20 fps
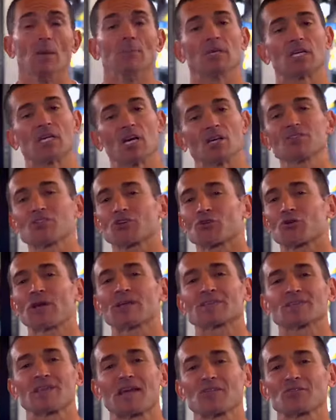Because the
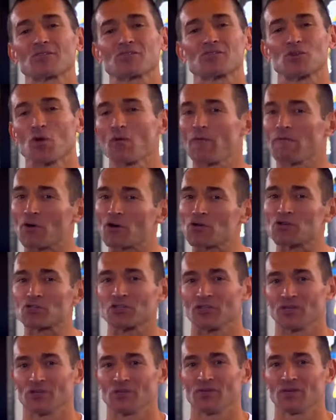KRANKcycle is so
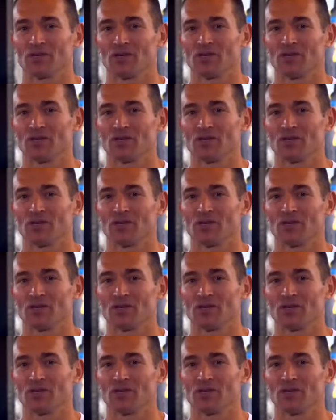versatile,